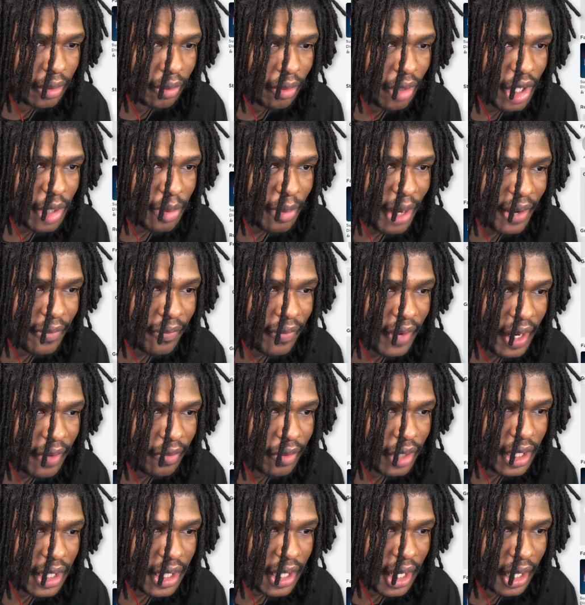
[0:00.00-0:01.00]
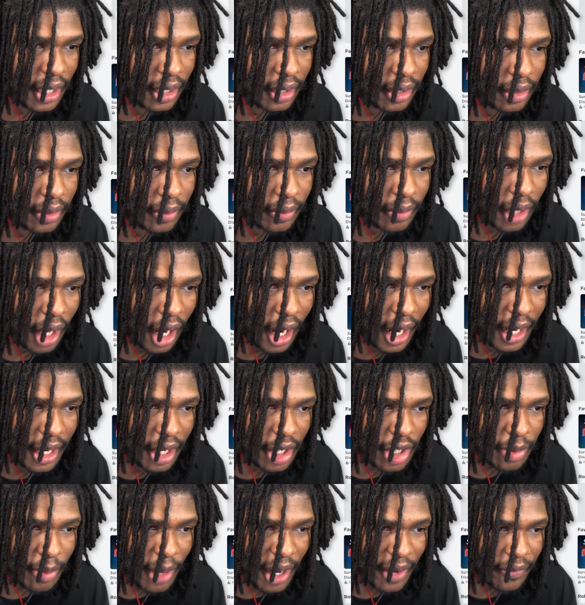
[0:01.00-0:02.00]
Where's my favorites at? All right,
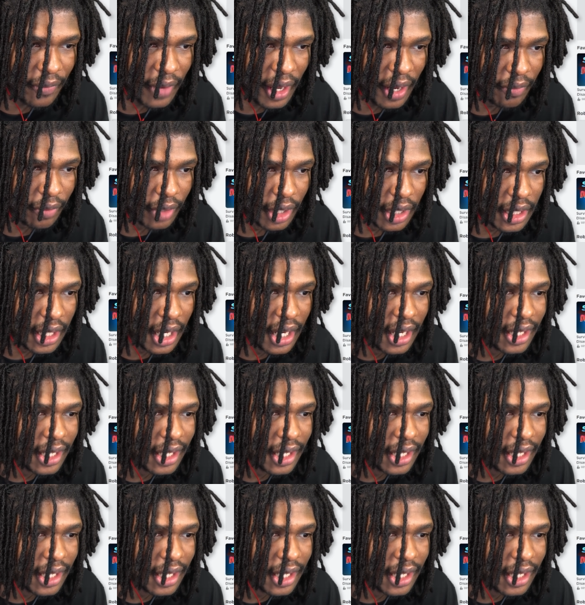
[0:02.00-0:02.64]
here's my favorites.